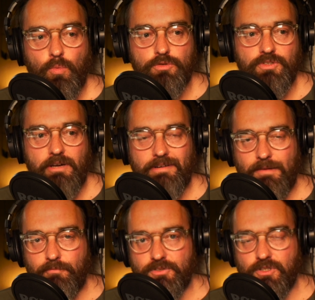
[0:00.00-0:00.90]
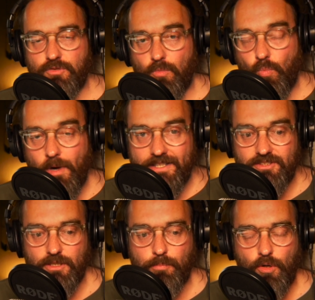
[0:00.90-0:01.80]
Was there an emphasis on
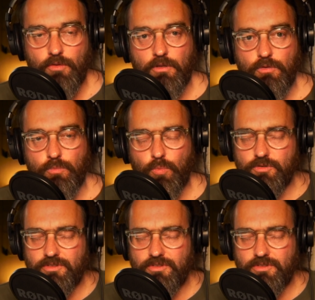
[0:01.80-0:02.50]
waiting upon the Lord?